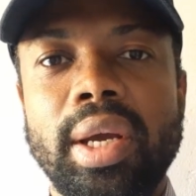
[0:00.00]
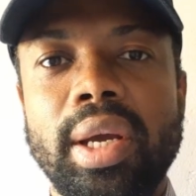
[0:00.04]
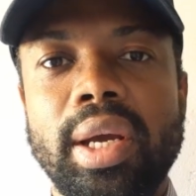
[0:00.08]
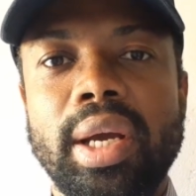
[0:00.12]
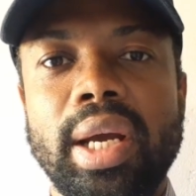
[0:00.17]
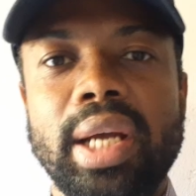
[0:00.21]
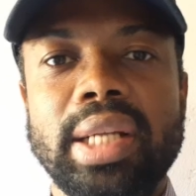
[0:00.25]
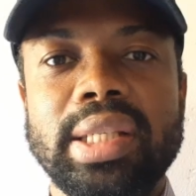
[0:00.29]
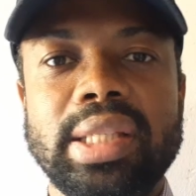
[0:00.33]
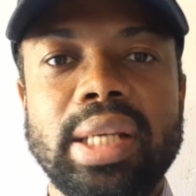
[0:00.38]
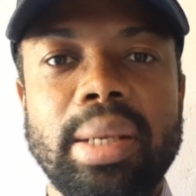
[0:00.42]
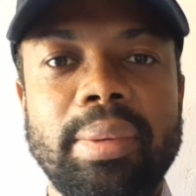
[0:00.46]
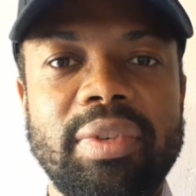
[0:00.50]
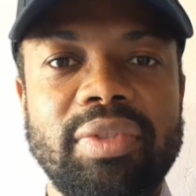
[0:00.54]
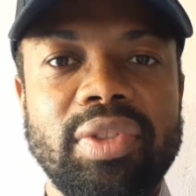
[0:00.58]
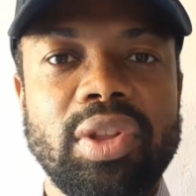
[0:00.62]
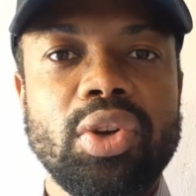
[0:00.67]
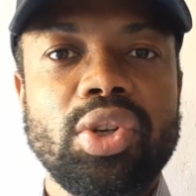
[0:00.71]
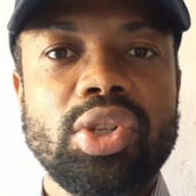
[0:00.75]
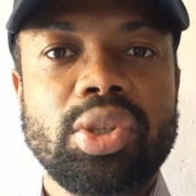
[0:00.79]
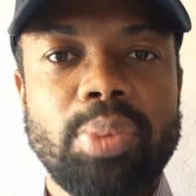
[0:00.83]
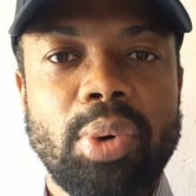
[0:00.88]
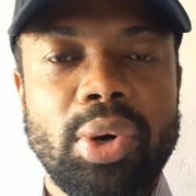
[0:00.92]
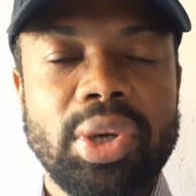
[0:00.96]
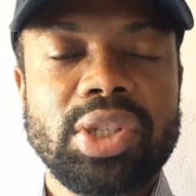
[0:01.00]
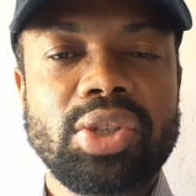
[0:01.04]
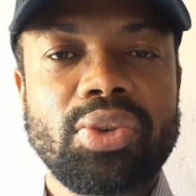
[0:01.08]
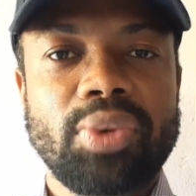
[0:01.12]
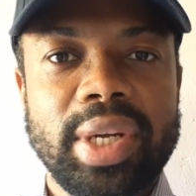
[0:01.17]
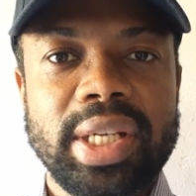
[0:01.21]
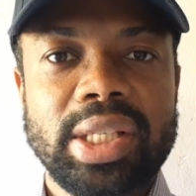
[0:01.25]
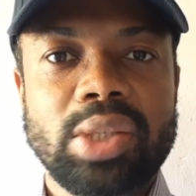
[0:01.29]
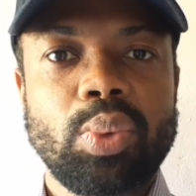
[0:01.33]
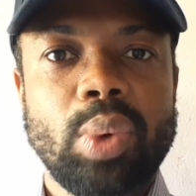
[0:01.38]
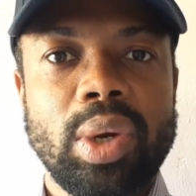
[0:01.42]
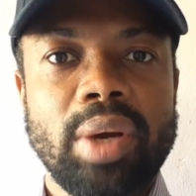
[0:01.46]
and some of those points
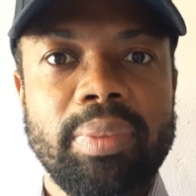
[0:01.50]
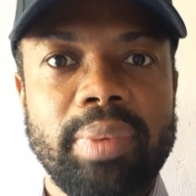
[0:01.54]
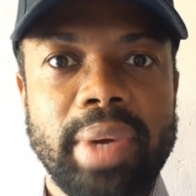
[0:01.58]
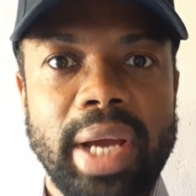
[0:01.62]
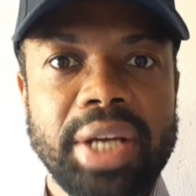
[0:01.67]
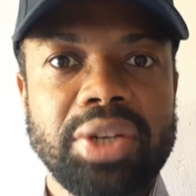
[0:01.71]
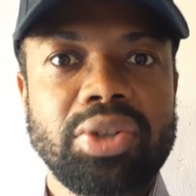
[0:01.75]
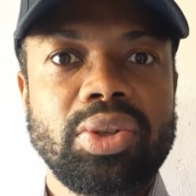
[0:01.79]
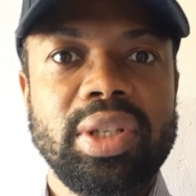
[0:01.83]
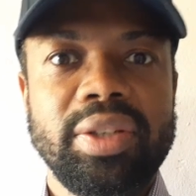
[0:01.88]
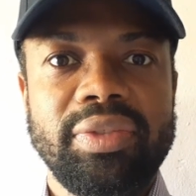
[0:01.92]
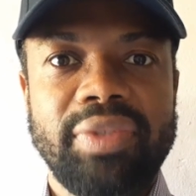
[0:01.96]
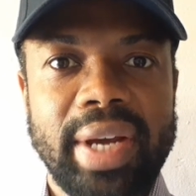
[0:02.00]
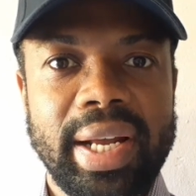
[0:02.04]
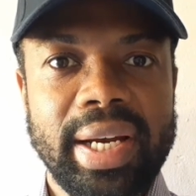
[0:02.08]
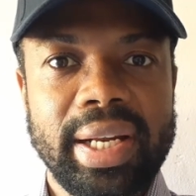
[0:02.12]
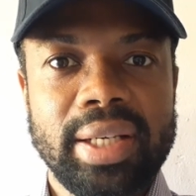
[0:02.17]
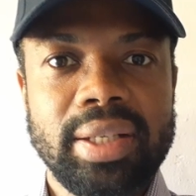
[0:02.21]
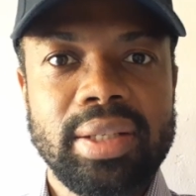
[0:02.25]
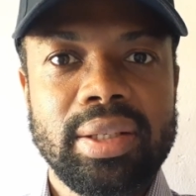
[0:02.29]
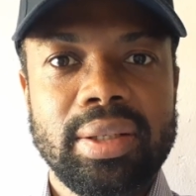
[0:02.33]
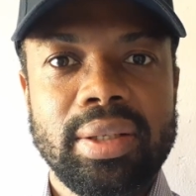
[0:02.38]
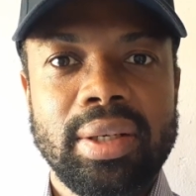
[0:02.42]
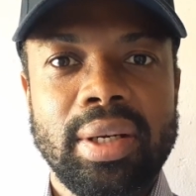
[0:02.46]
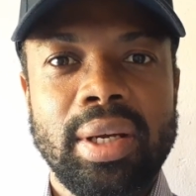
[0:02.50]
raised were actually valid.